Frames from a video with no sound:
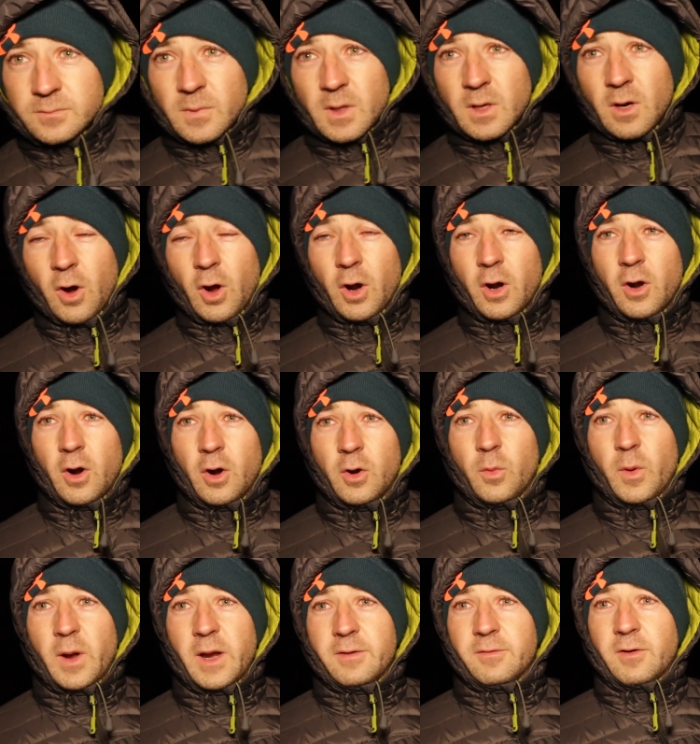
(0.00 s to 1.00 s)
or
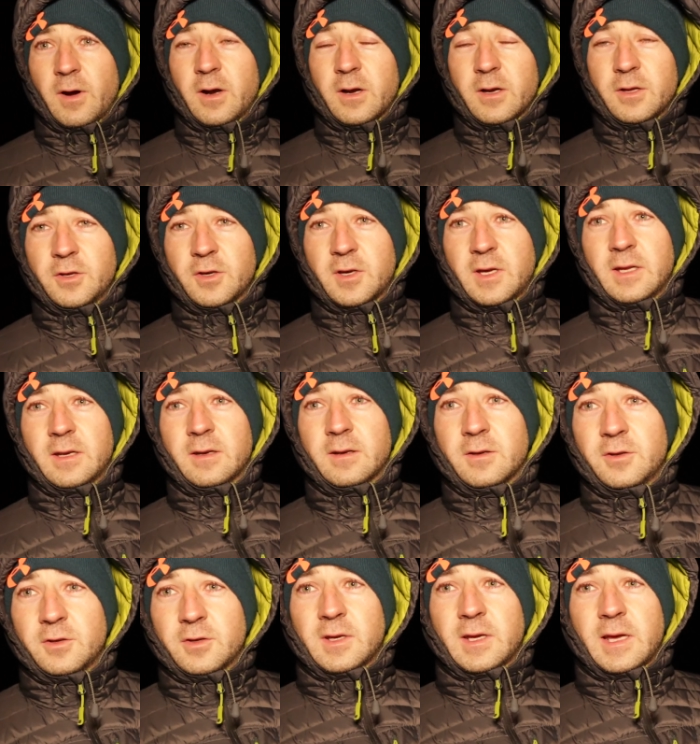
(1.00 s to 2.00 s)
whatever, you can
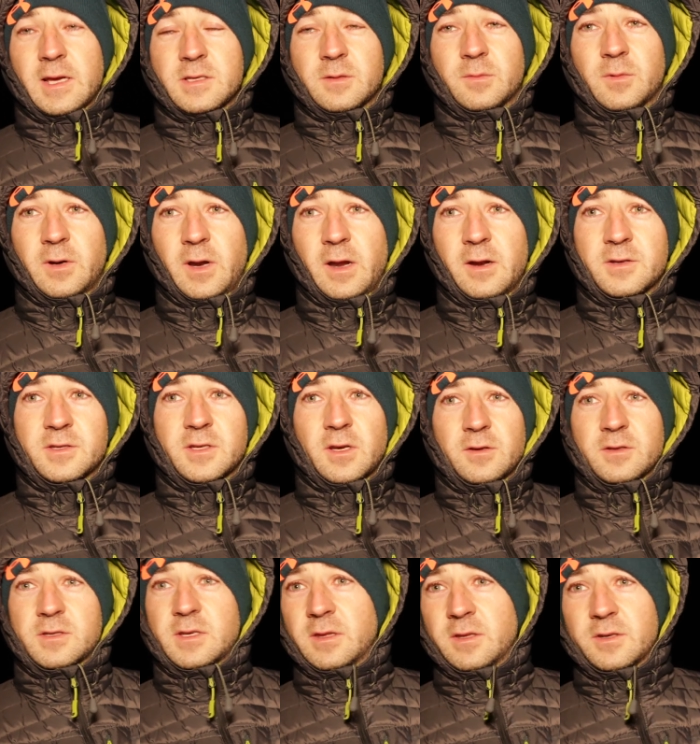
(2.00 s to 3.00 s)
get some great
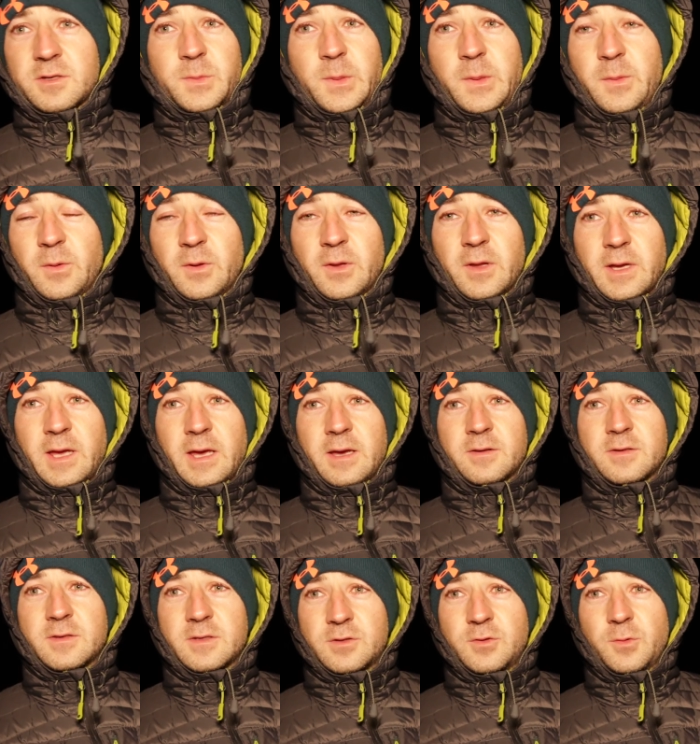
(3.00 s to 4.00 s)
results. And there's people that
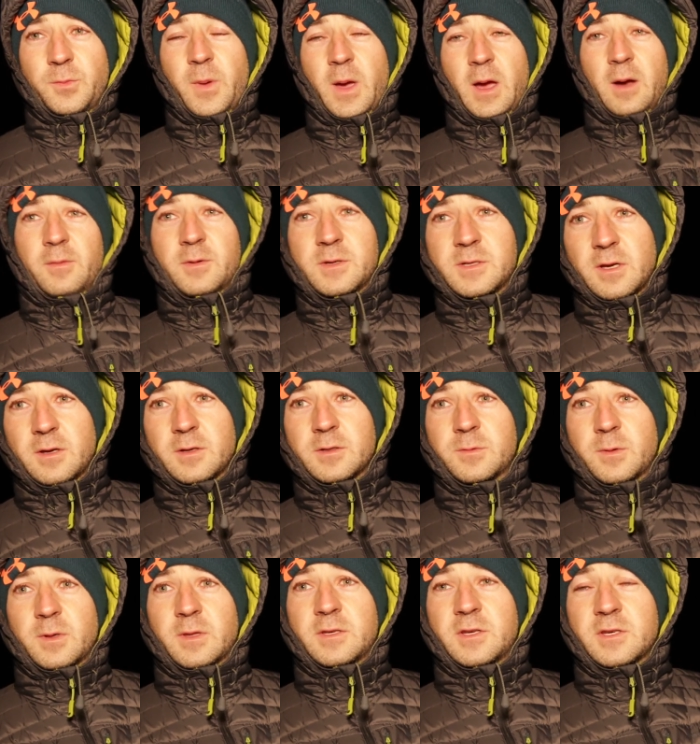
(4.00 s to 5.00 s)
get superb results
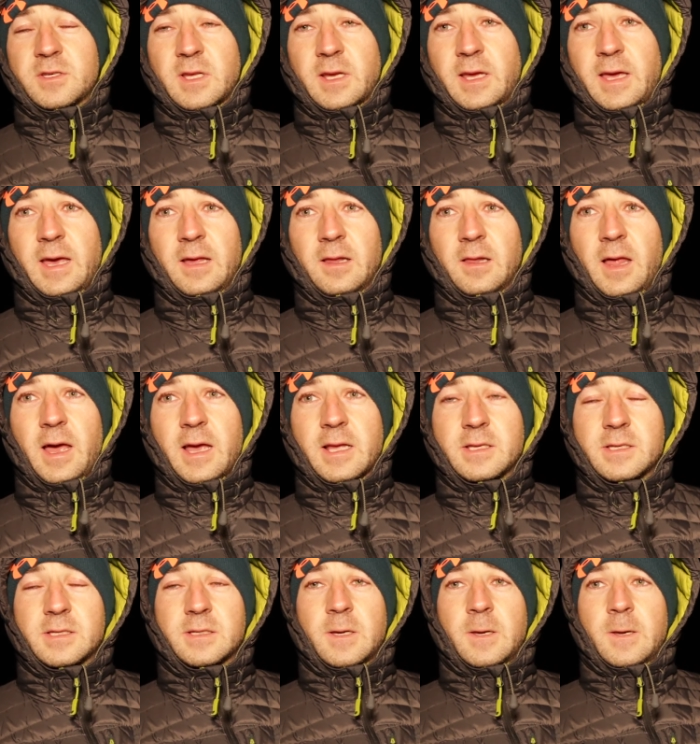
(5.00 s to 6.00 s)
with just a kit
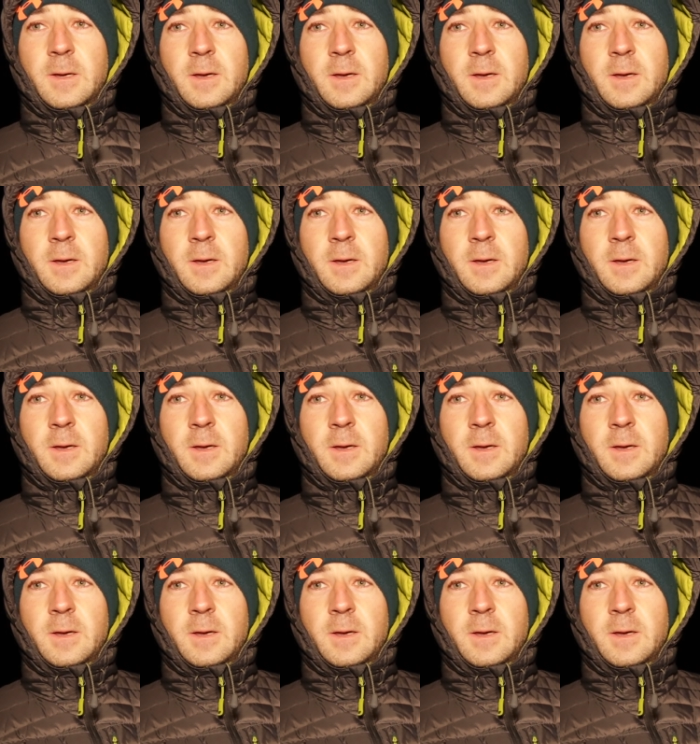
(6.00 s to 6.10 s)
lens.